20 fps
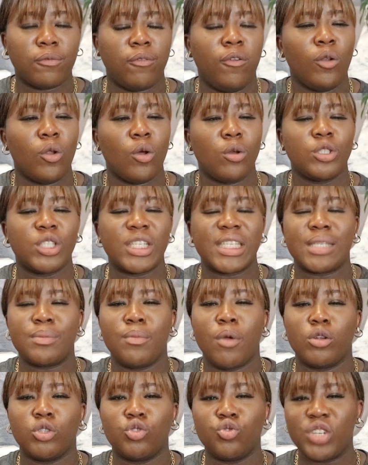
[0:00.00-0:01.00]
floor just
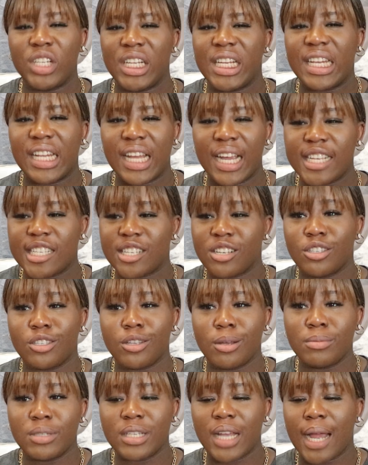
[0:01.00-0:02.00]
smells really nice because
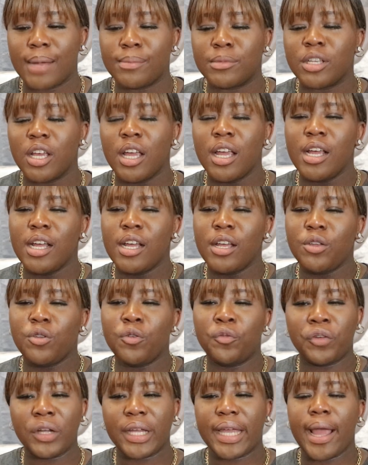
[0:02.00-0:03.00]
sometimes
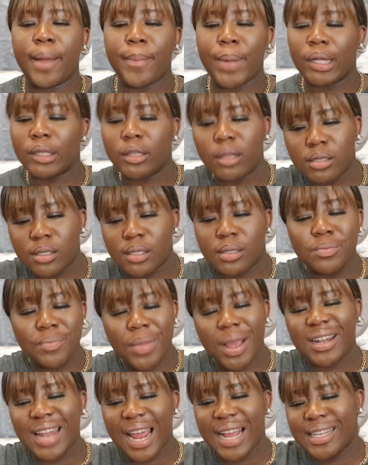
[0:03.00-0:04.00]
you forget about the
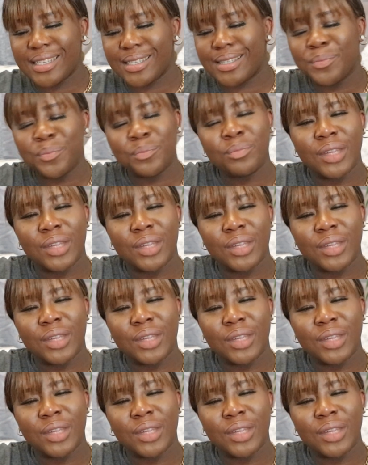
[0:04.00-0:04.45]
smell that is